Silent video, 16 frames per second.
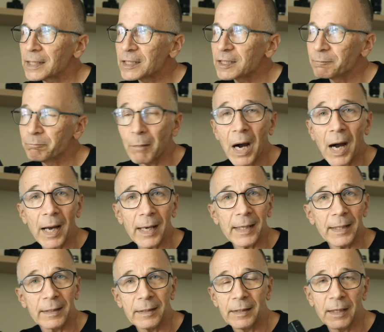is
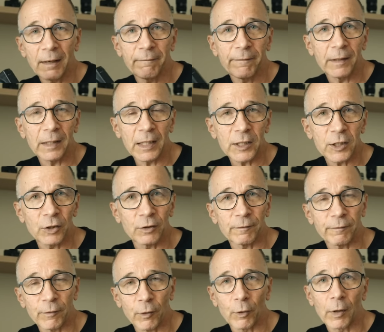my definition
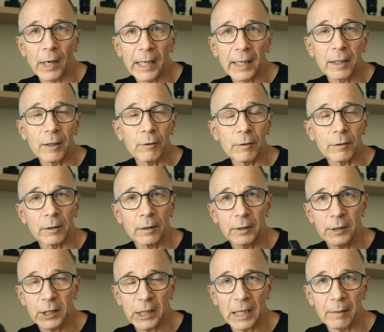for a good
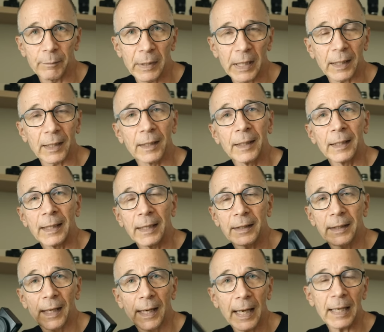JPEG.
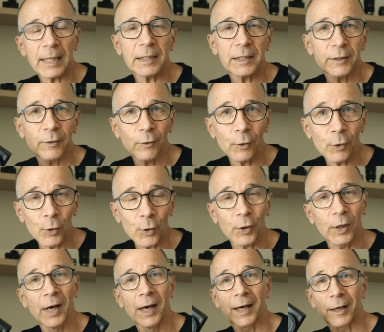It has to
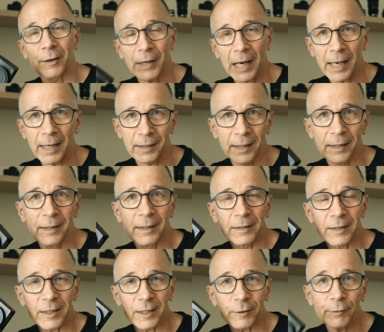look great
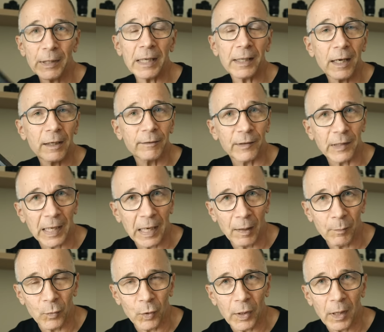straight out of
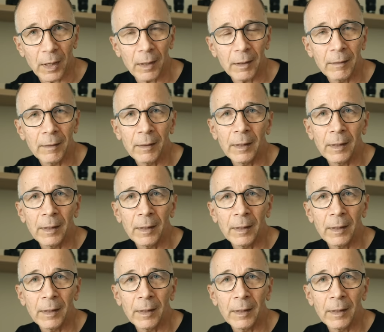camera.